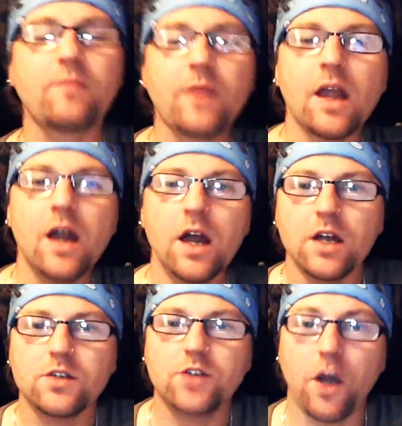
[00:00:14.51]

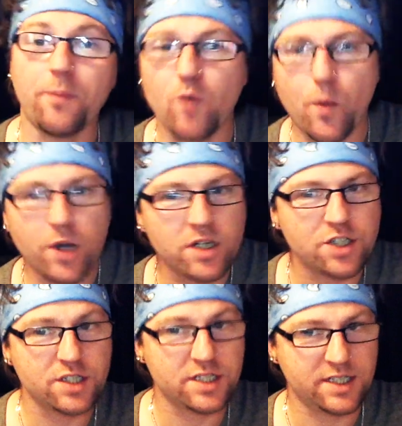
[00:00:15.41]
So, what we're going to do
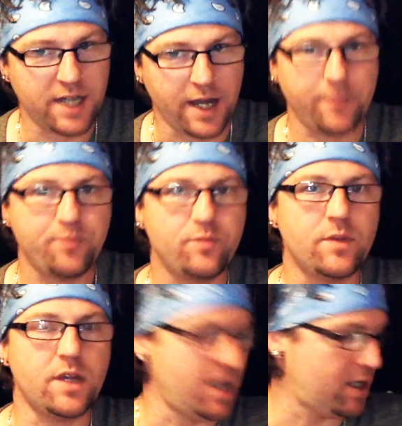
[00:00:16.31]
today
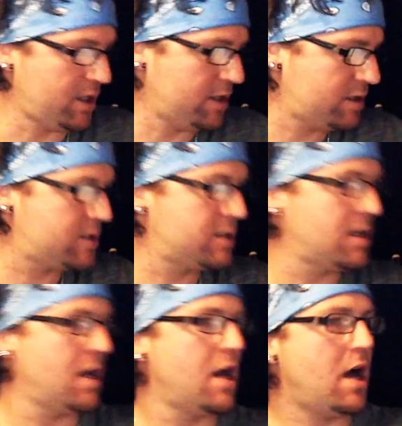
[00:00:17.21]
is
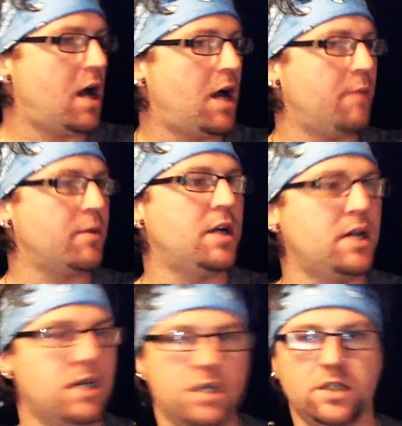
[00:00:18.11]
I'm going
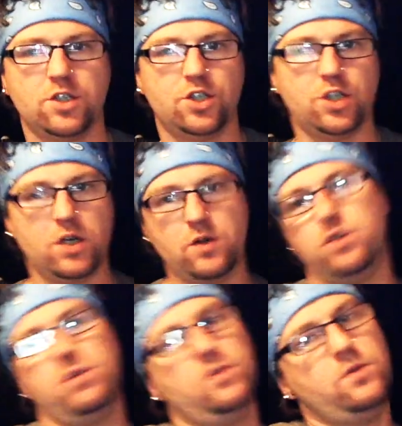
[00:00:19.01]
to show
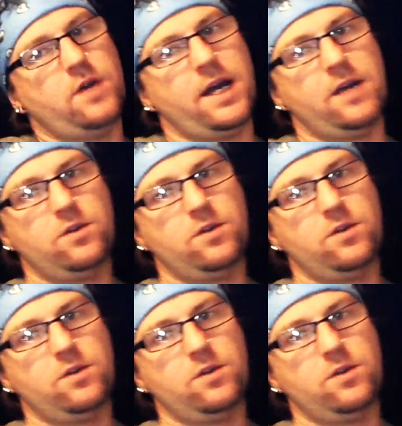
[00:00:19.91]
you how